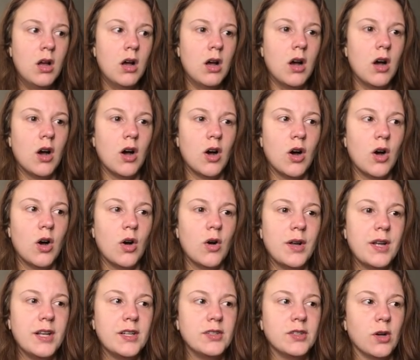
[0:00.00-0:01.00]
Oh,
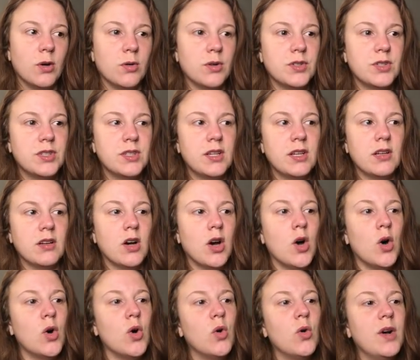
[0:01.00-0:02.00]
he's gonna steal.
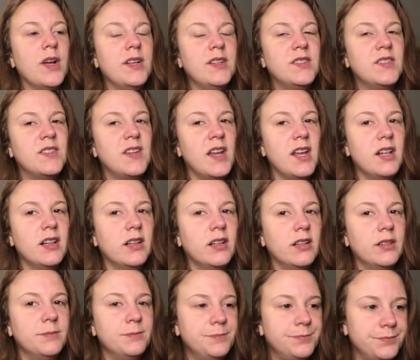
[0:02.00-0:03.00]
Oh, he's
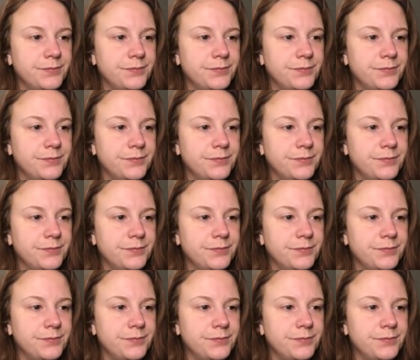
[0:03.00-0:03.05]
stealing.